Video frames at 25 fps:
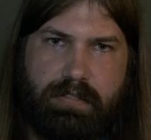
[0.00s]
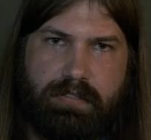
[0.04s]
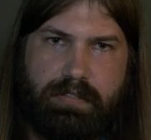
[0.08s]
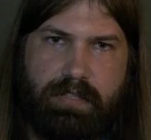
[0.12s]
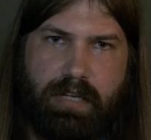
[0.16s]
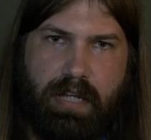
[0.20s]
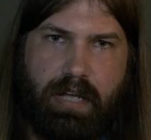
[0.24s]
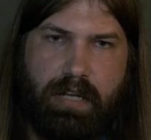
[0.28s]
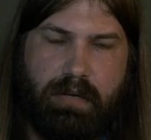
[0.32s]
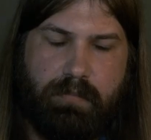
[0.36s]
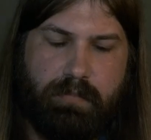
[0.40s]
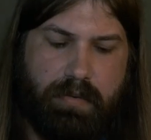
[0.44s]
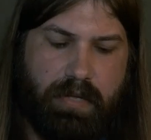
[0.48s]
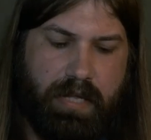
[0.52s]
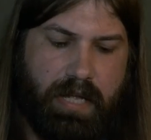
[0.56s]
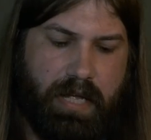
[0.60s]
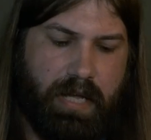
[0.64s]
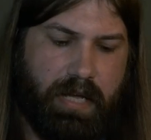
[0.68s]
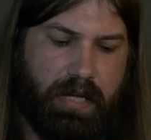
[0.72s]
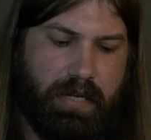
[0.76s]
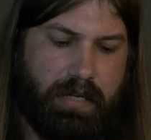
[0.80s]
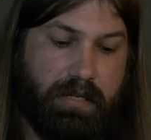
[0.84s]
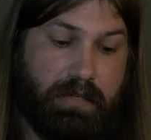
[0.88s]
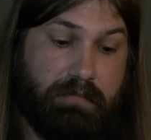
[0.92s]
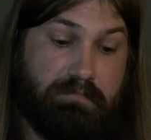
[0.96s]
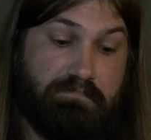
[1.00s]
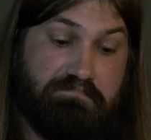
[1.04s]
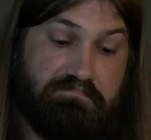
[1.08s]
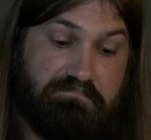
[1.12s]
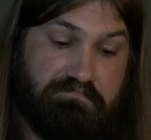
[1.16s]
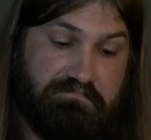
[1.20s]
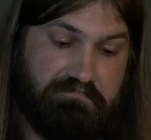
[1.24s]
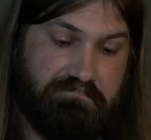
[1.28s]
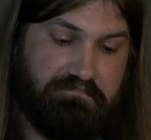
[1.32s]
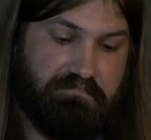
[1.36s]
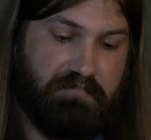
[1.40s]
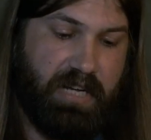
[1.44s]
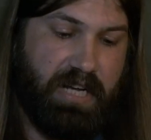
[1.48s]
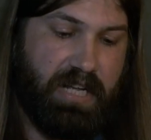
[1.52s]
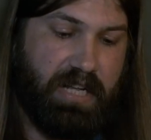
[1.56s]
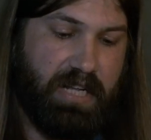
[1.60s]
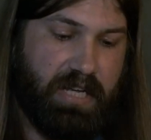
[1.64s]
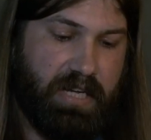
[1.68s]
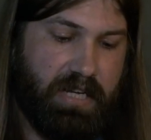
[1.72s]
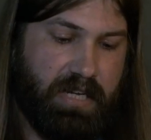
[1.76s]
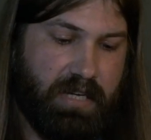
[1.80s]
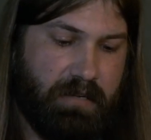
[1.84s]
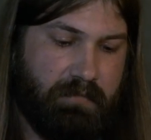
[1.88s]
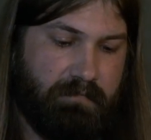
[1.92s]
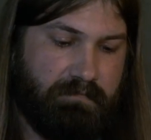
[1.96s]
Jack Black. I
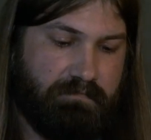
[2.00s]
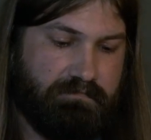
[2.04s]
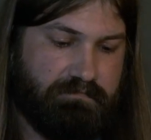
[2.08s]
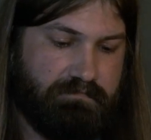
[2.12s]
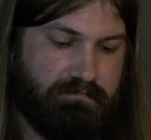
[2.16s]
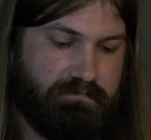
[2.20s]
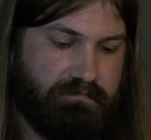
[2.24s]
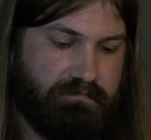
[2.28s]
like him.